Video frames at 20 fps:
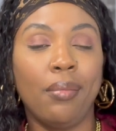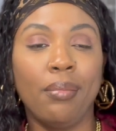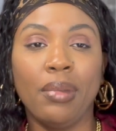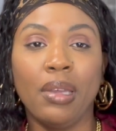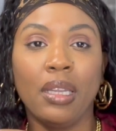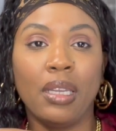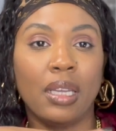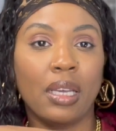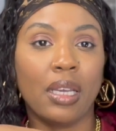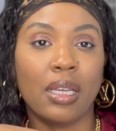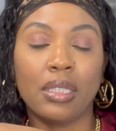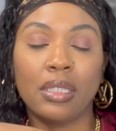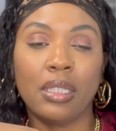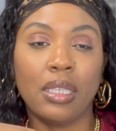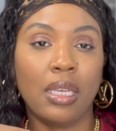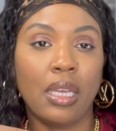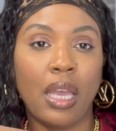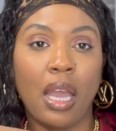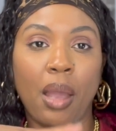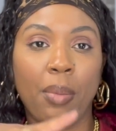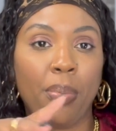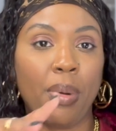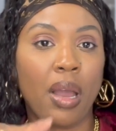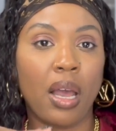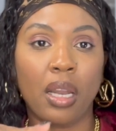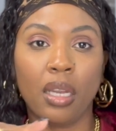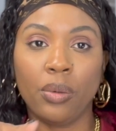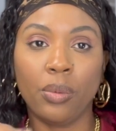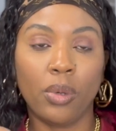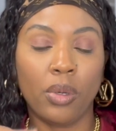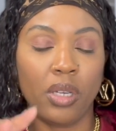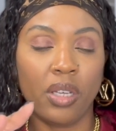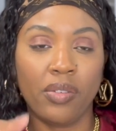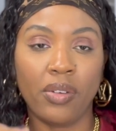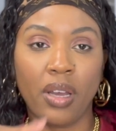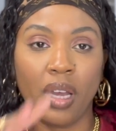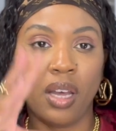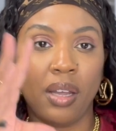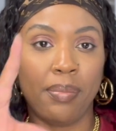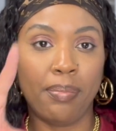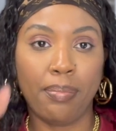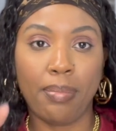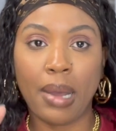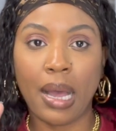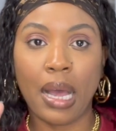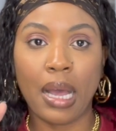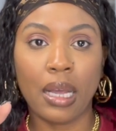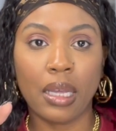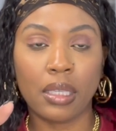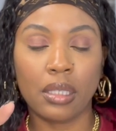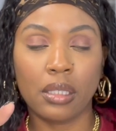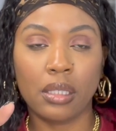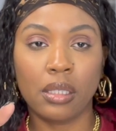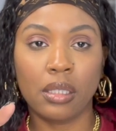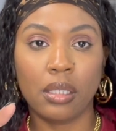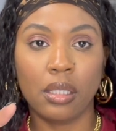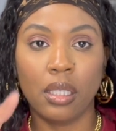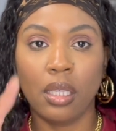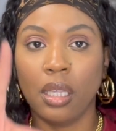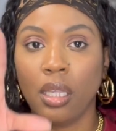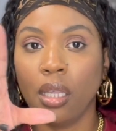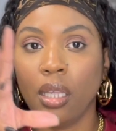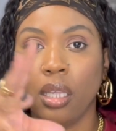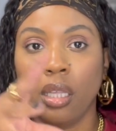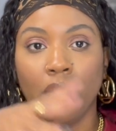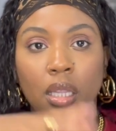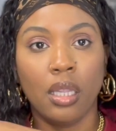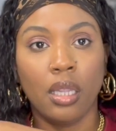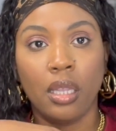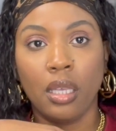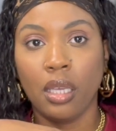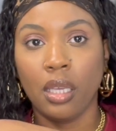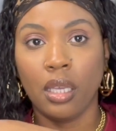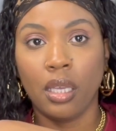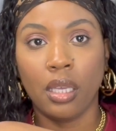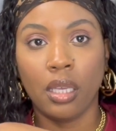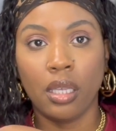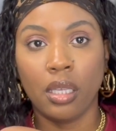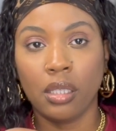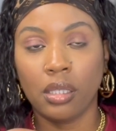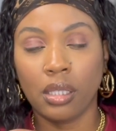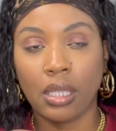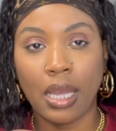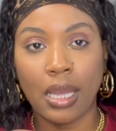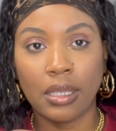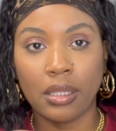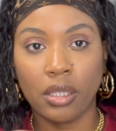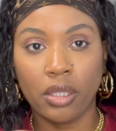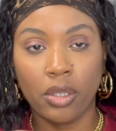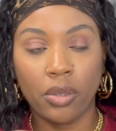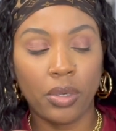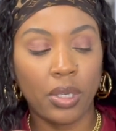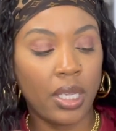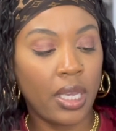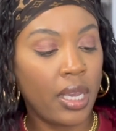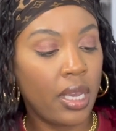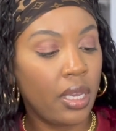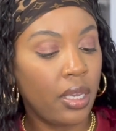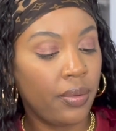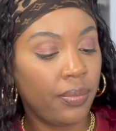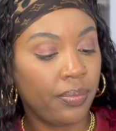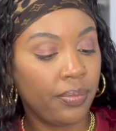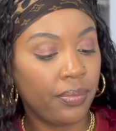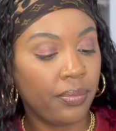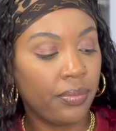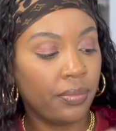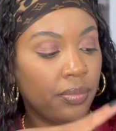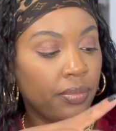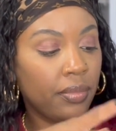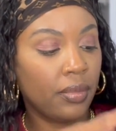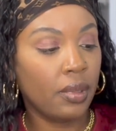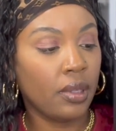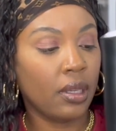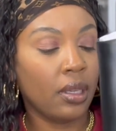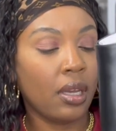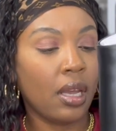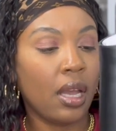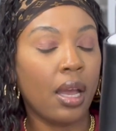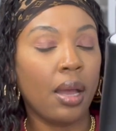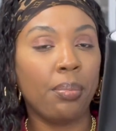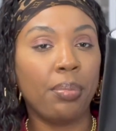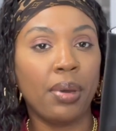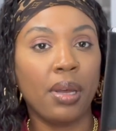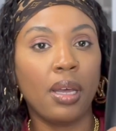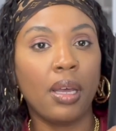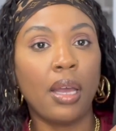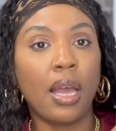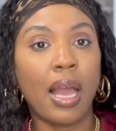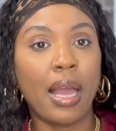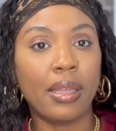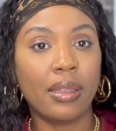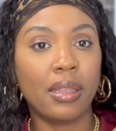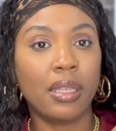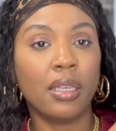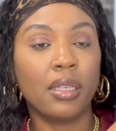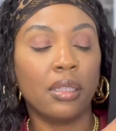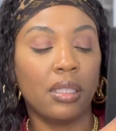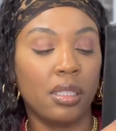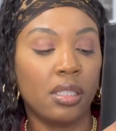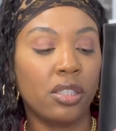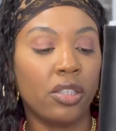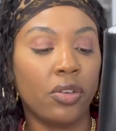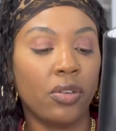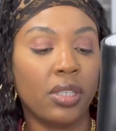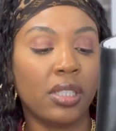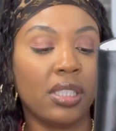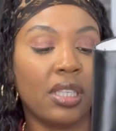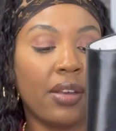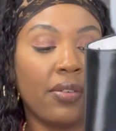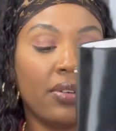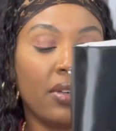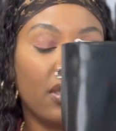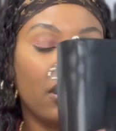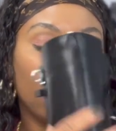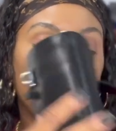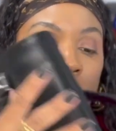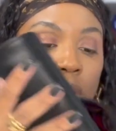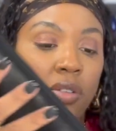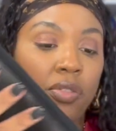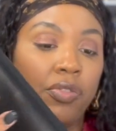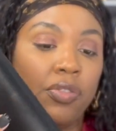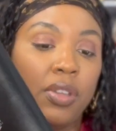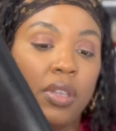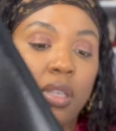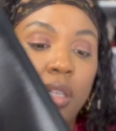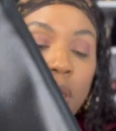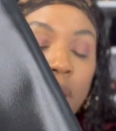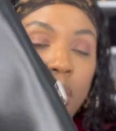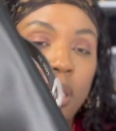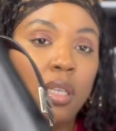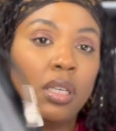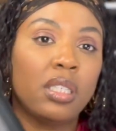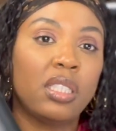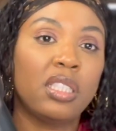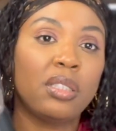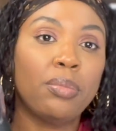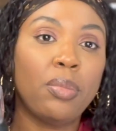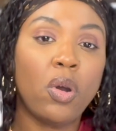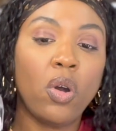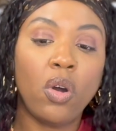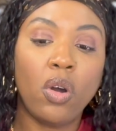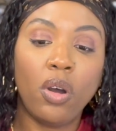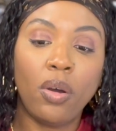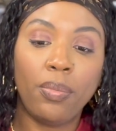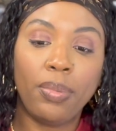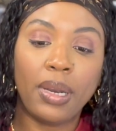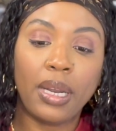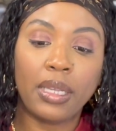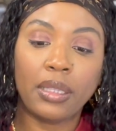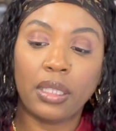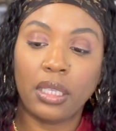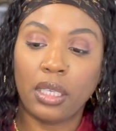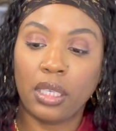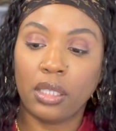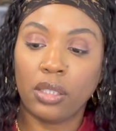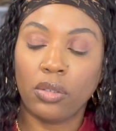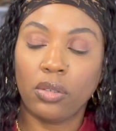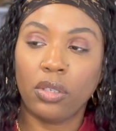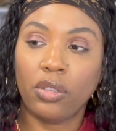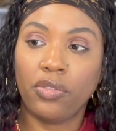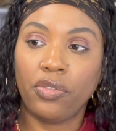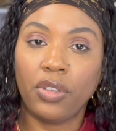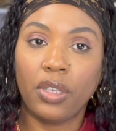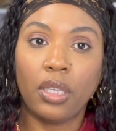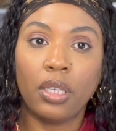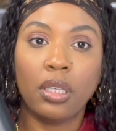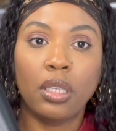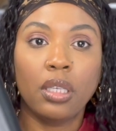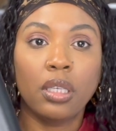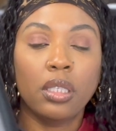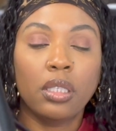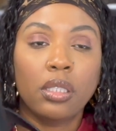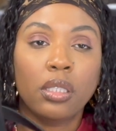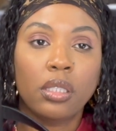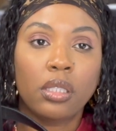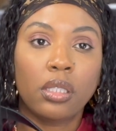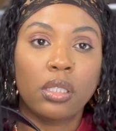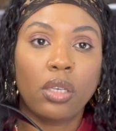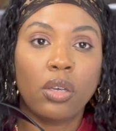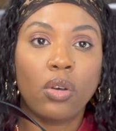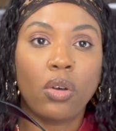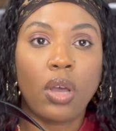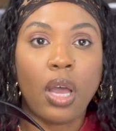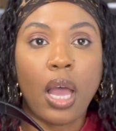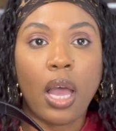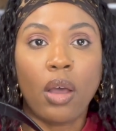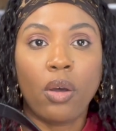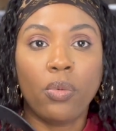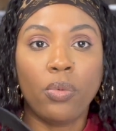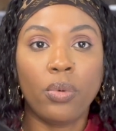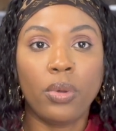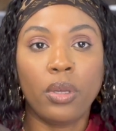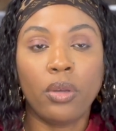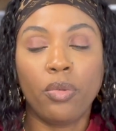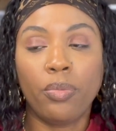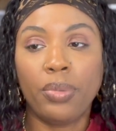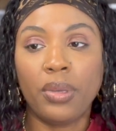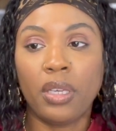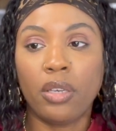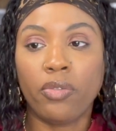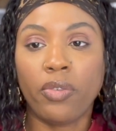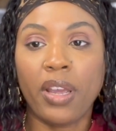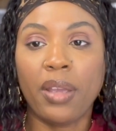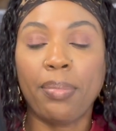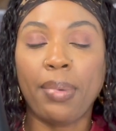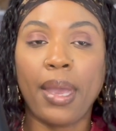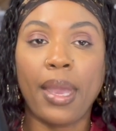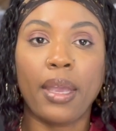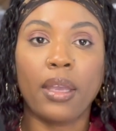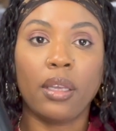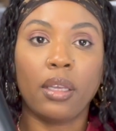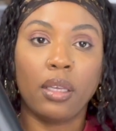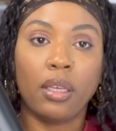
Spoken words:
And like I said, I probably won't even unbox the size 38, but I think this 37 is going to fit. It looks small, but I think it's going to fit. So I will be right back.